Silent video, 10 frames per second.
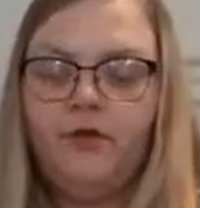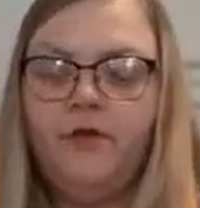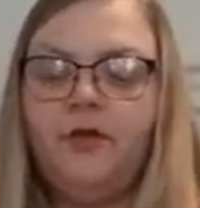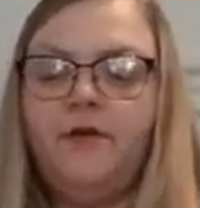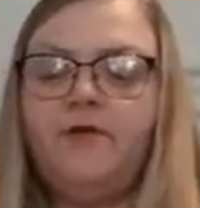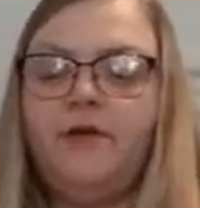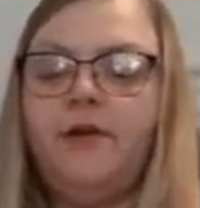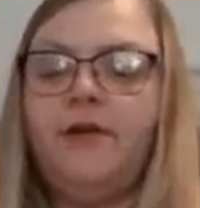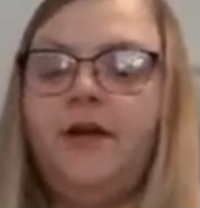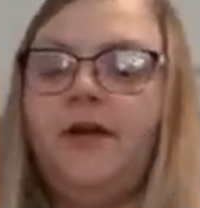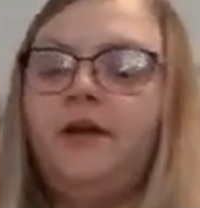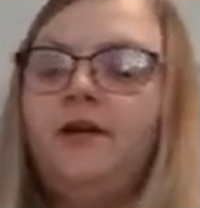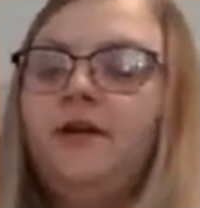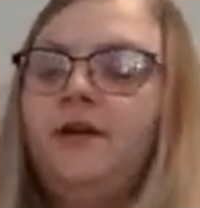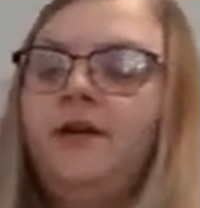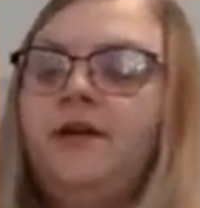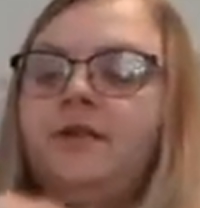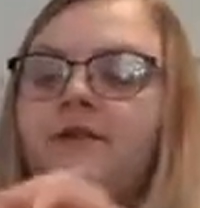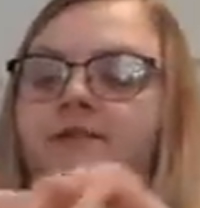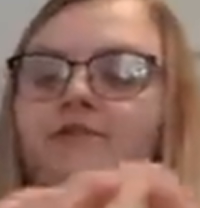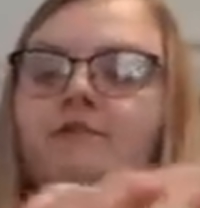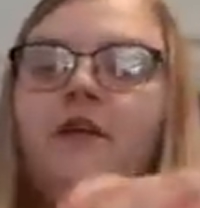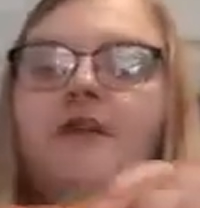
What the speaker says: It came out really great. And